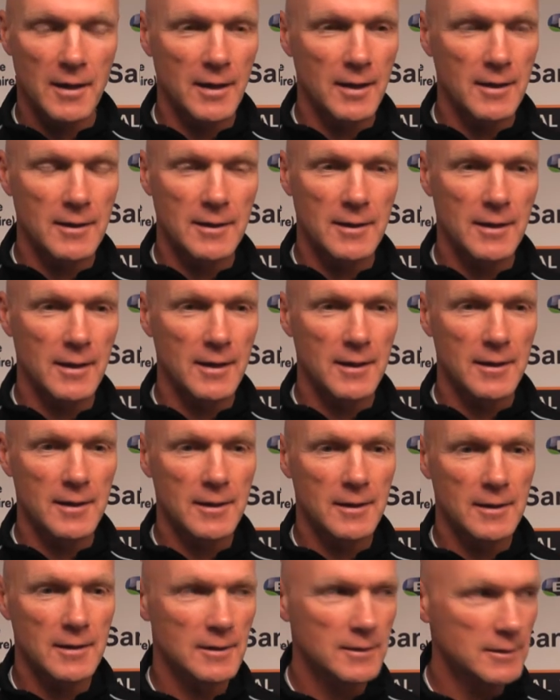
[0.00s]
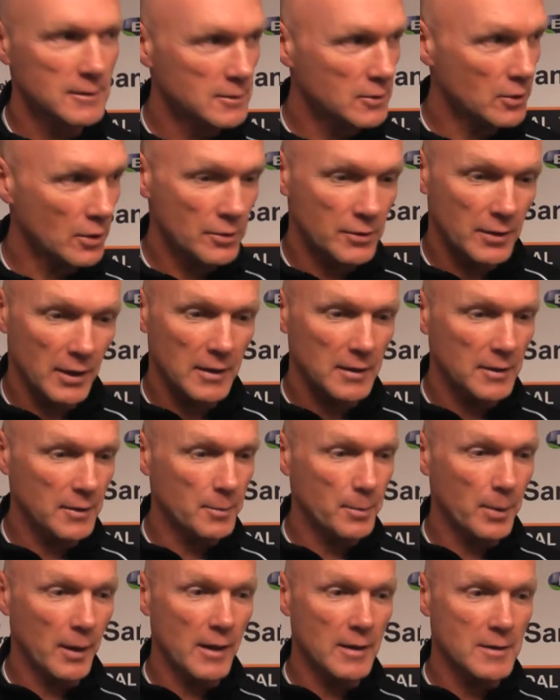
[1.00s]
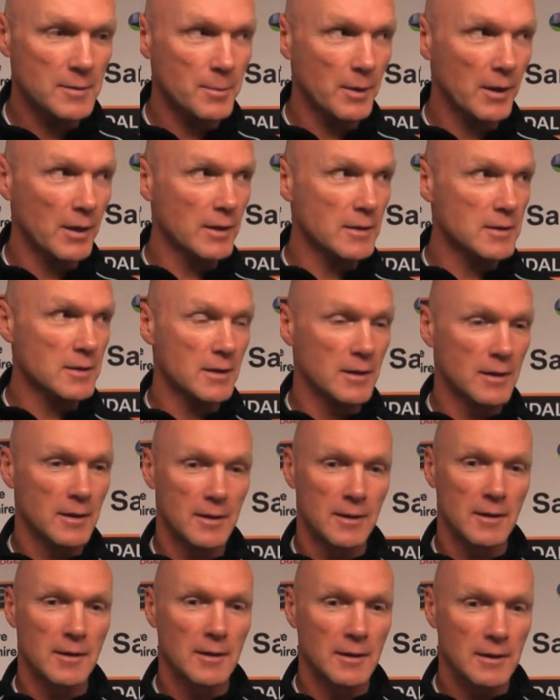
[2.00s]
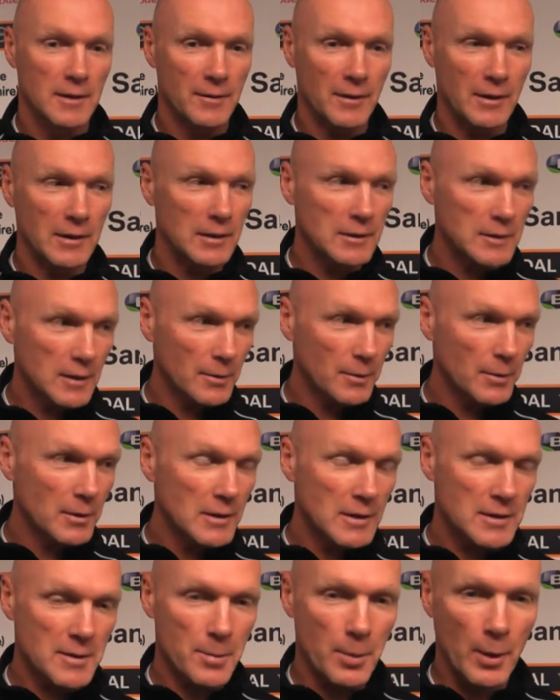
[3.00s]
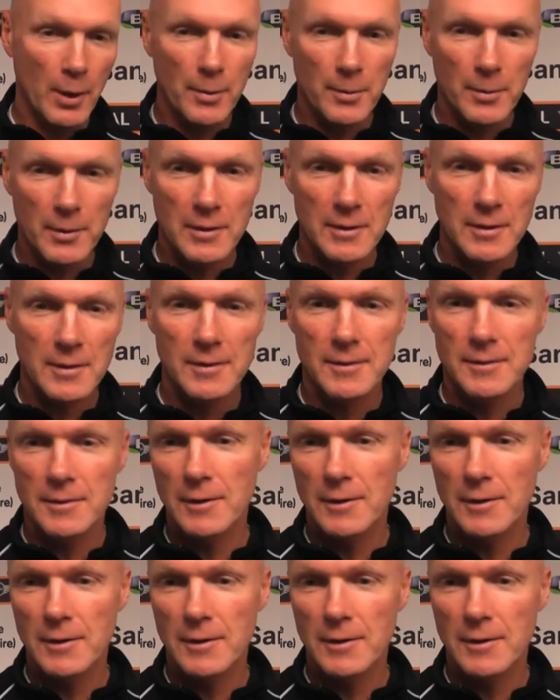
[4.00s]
and it's all credit to the players because they've had to deal with the disappointment,